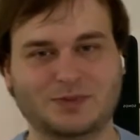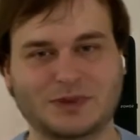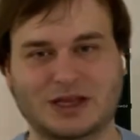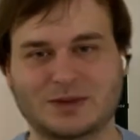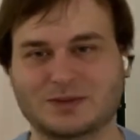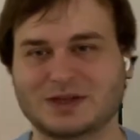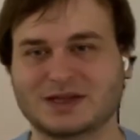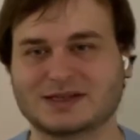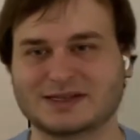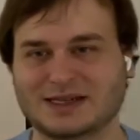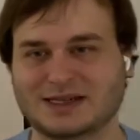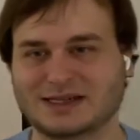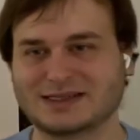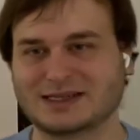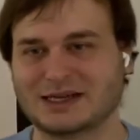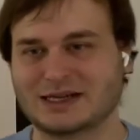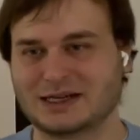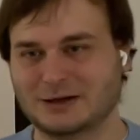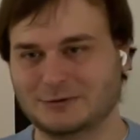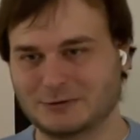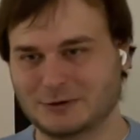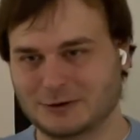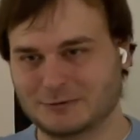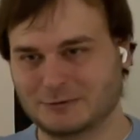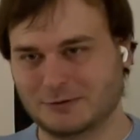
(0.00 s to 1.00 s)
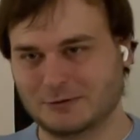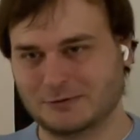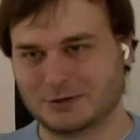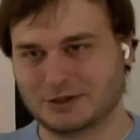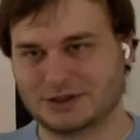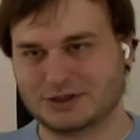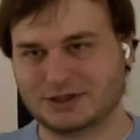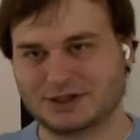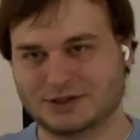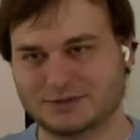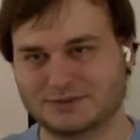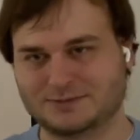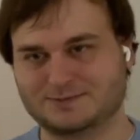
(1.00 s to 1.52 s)
and that's exactly what we want
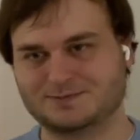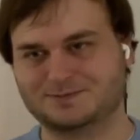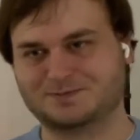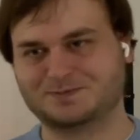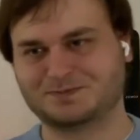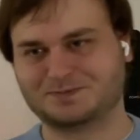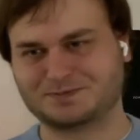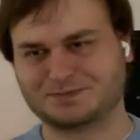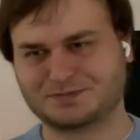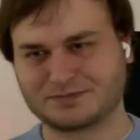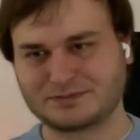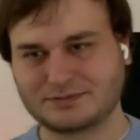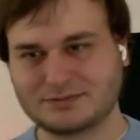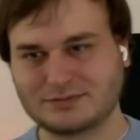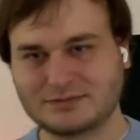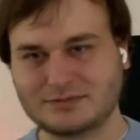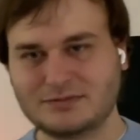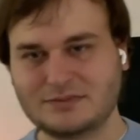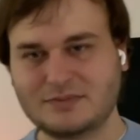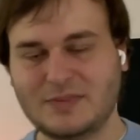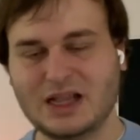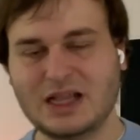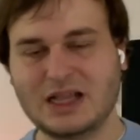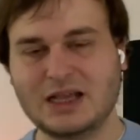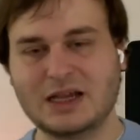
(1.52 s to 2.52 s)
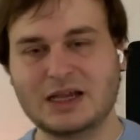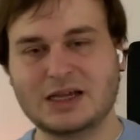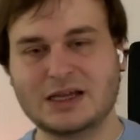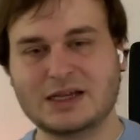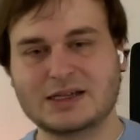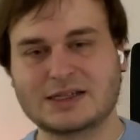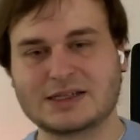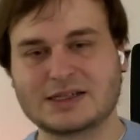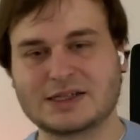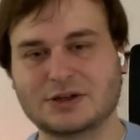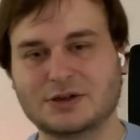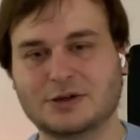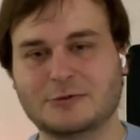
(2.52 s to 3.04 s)
here.
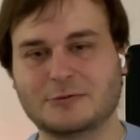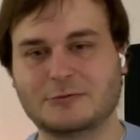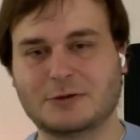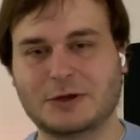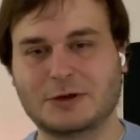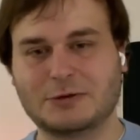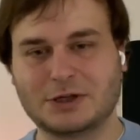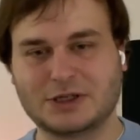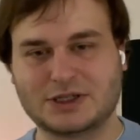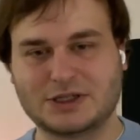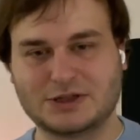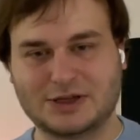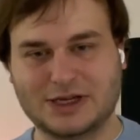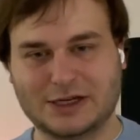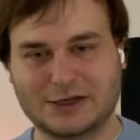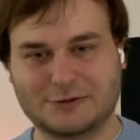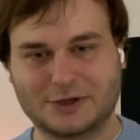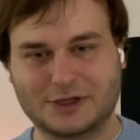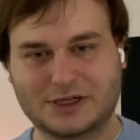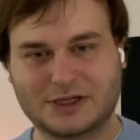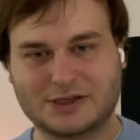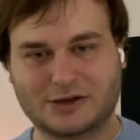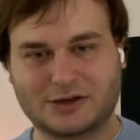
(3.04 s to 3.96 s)
So we want to get rid